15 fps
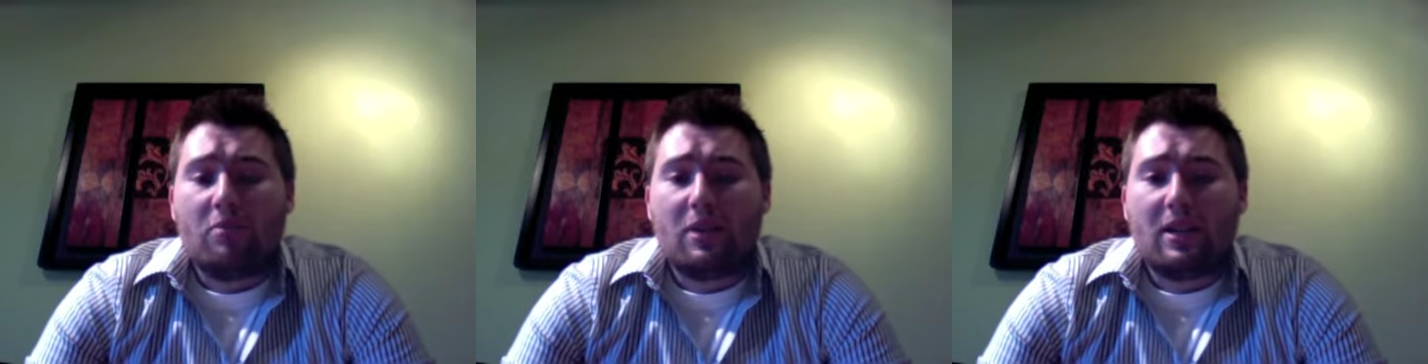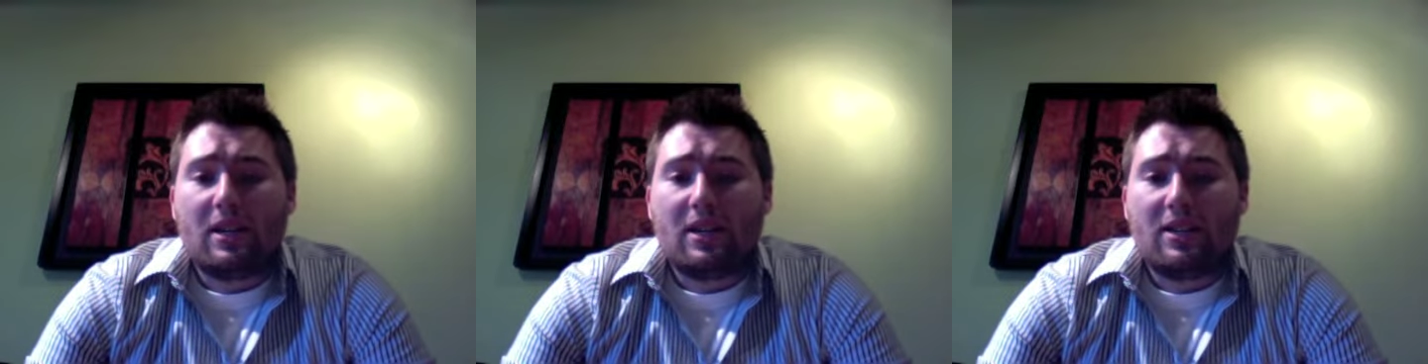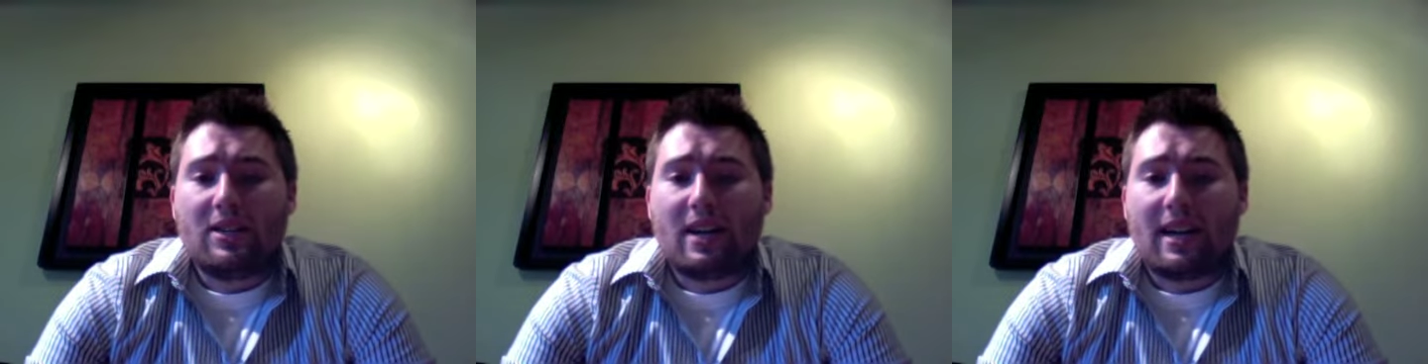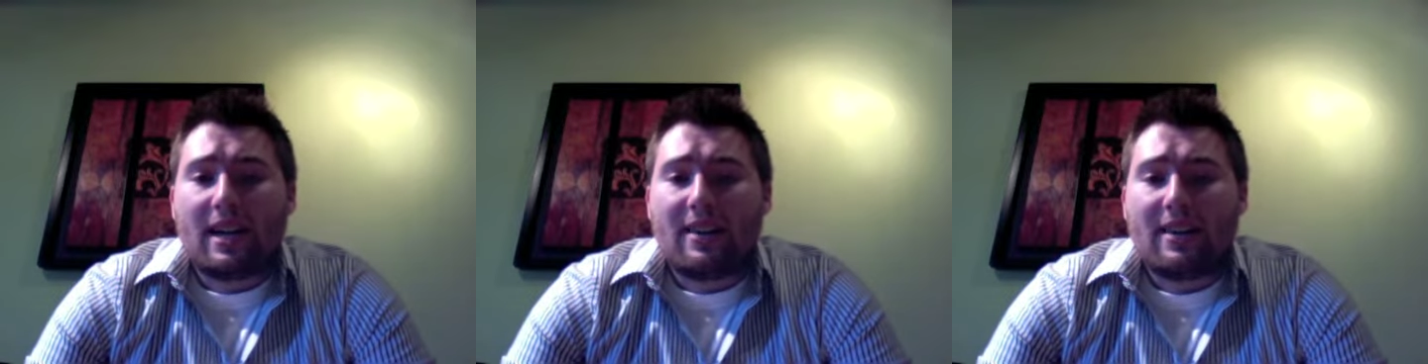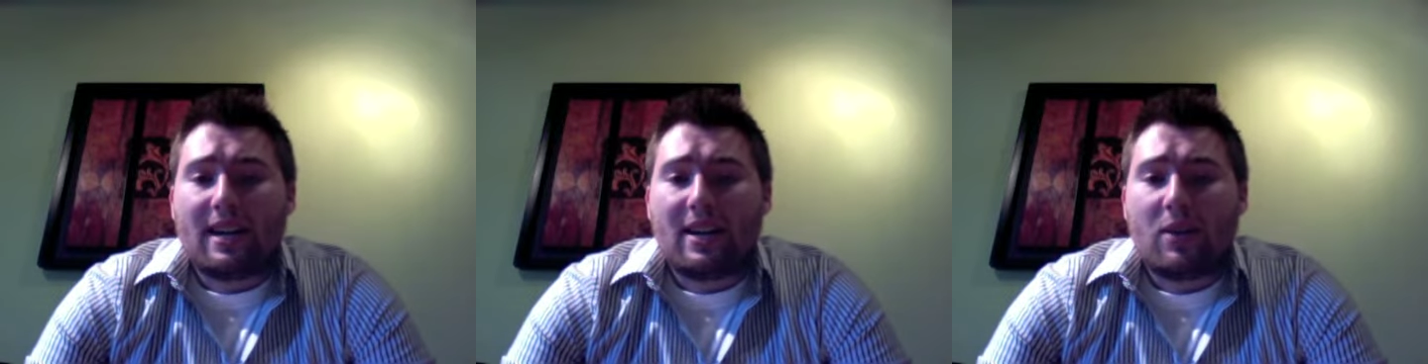because I
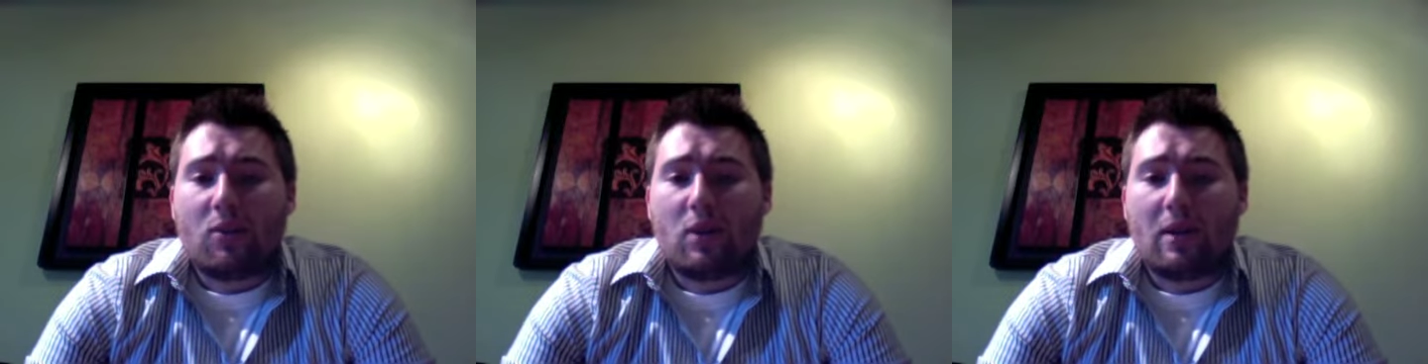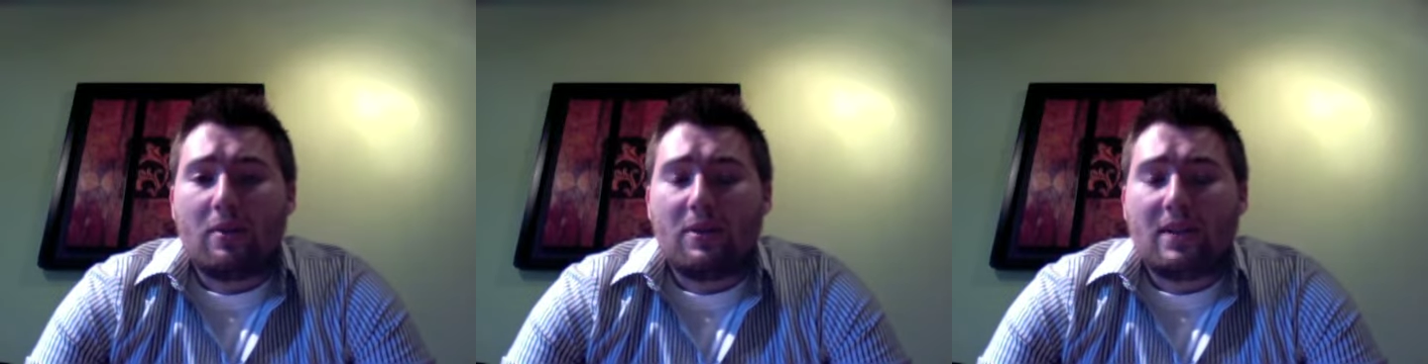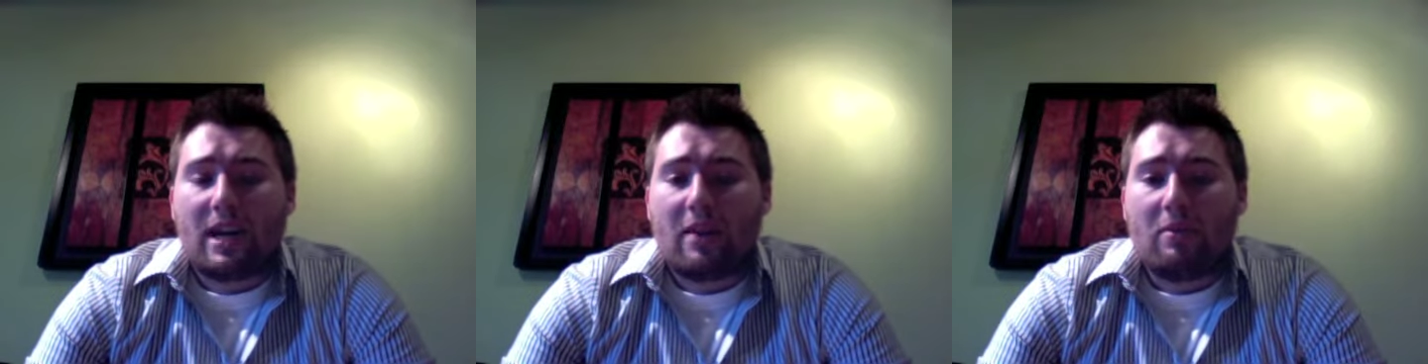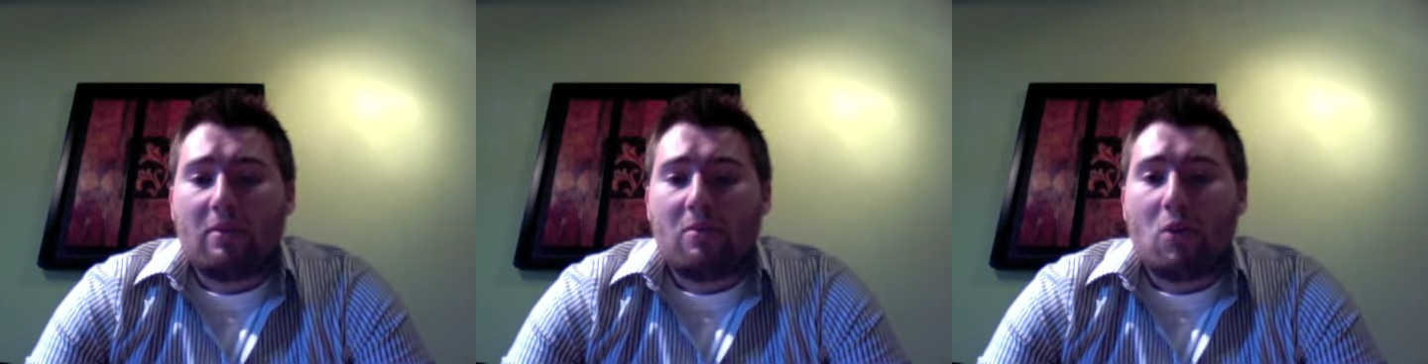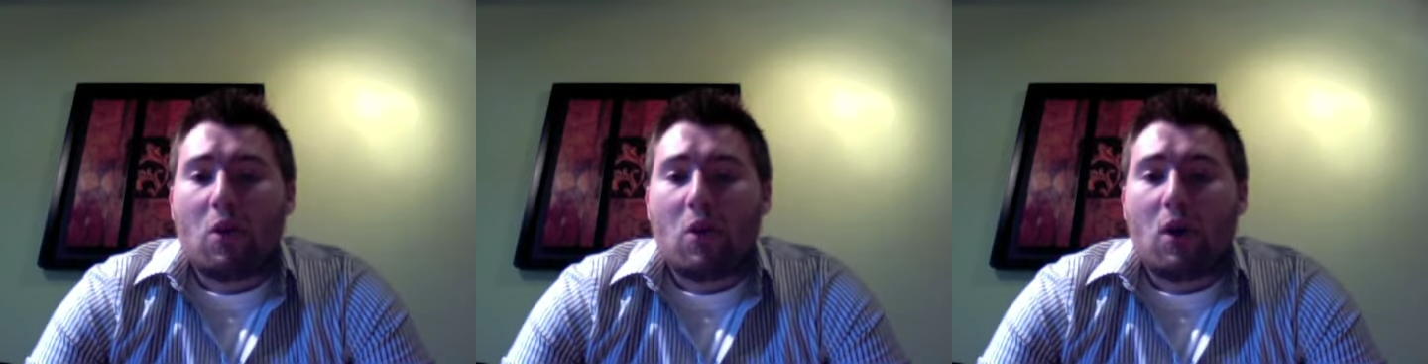think on the web it's got to be
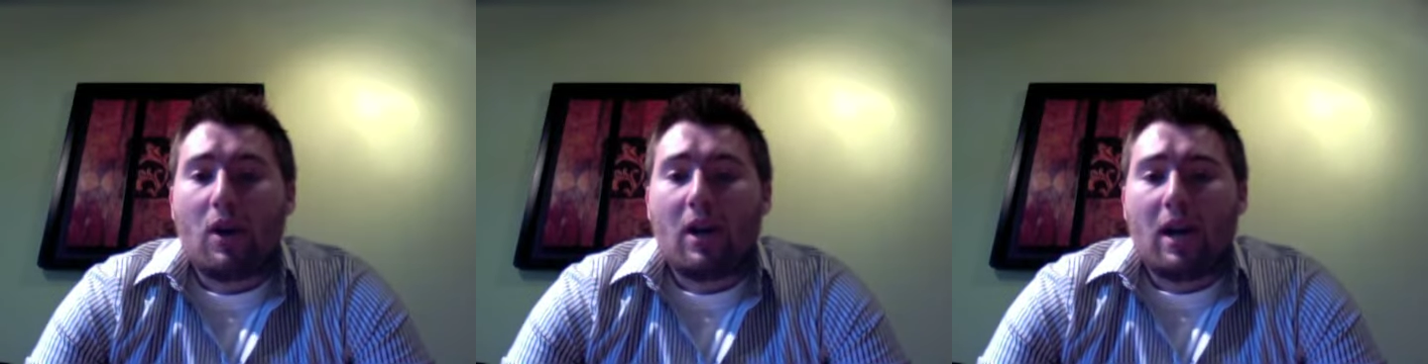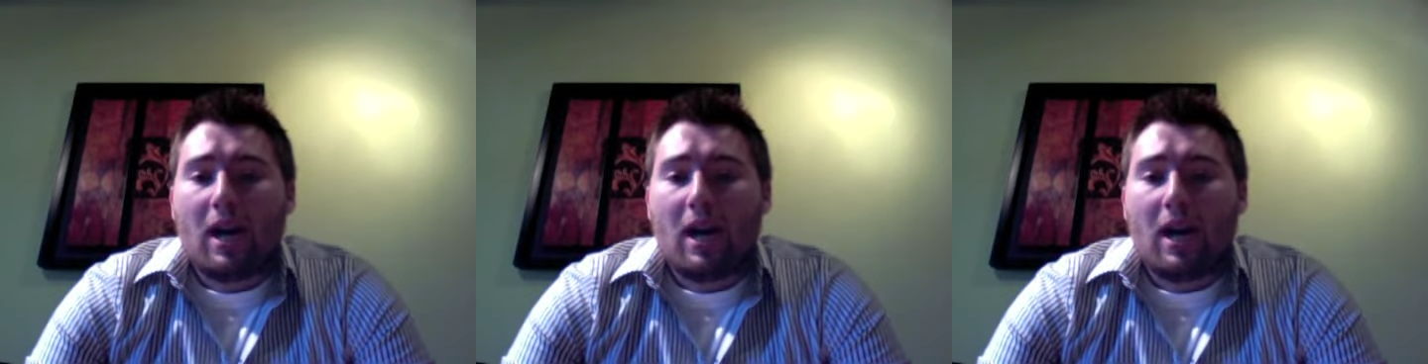more